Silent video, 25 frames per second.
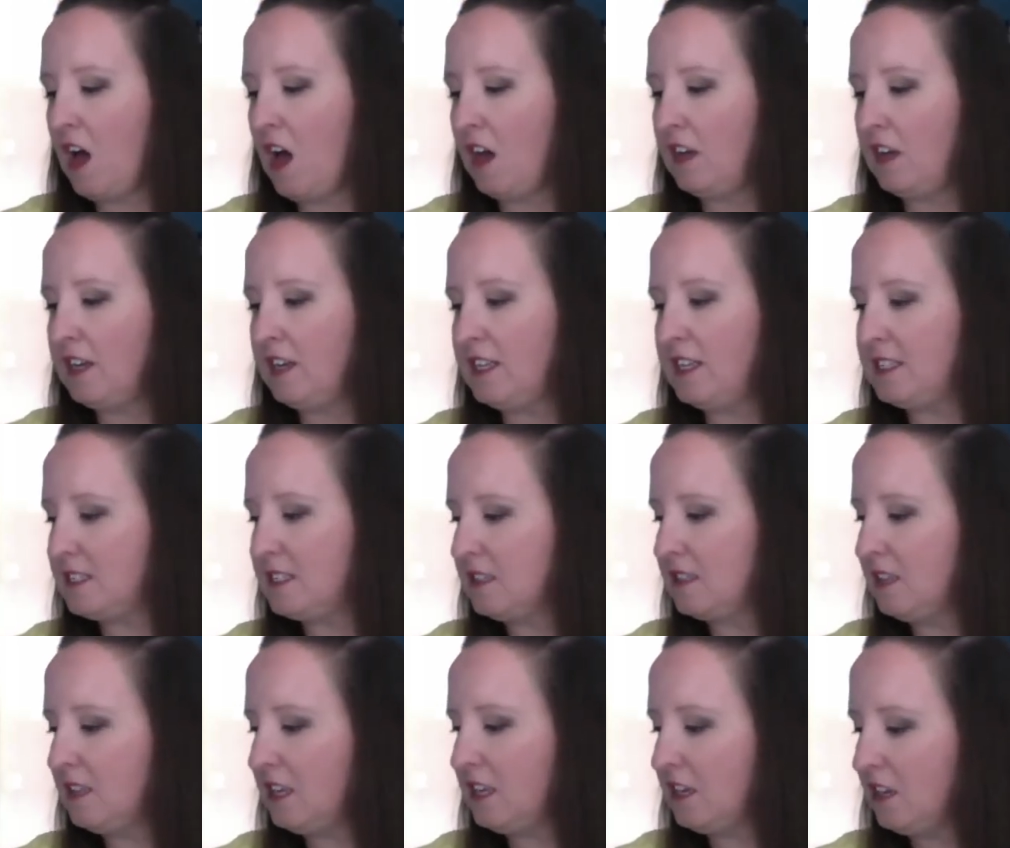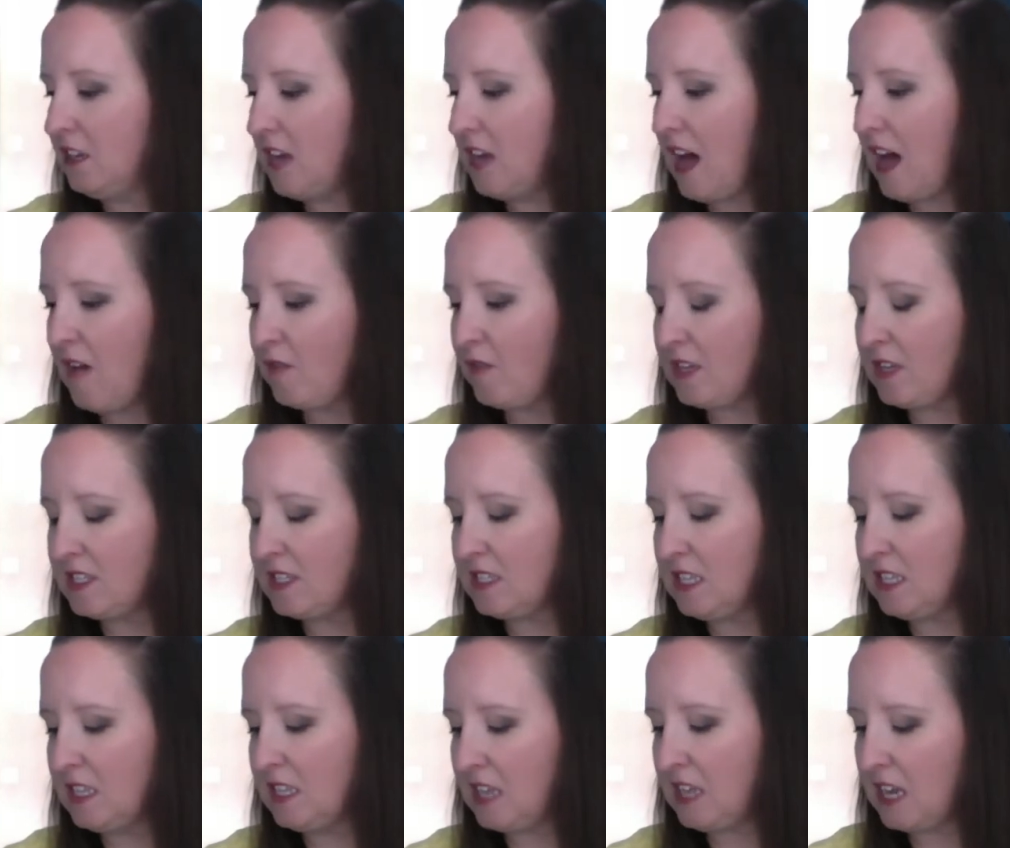It's a little,
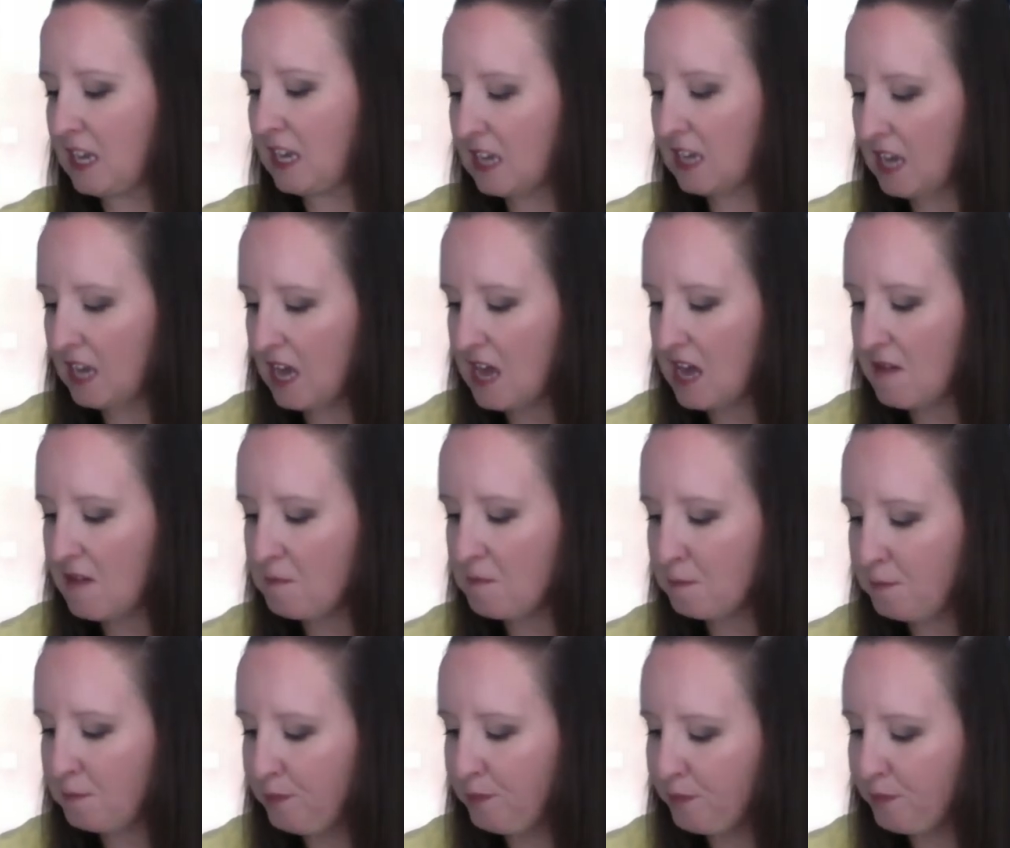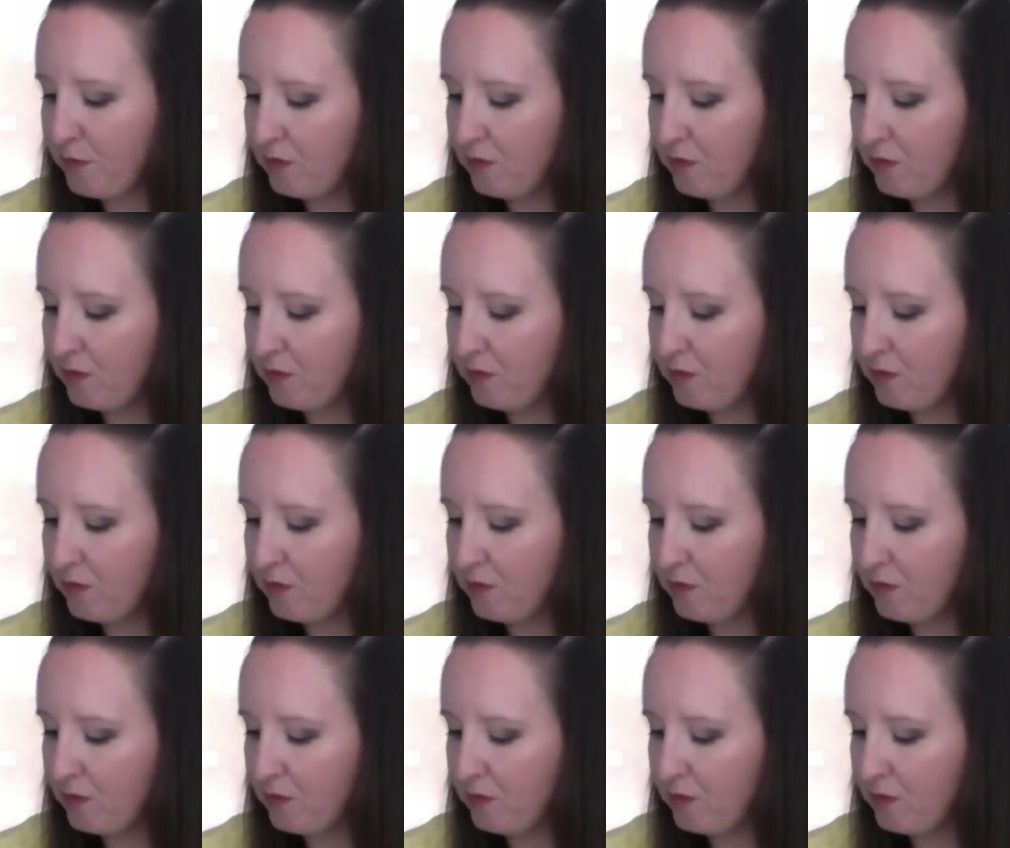obviously, like I am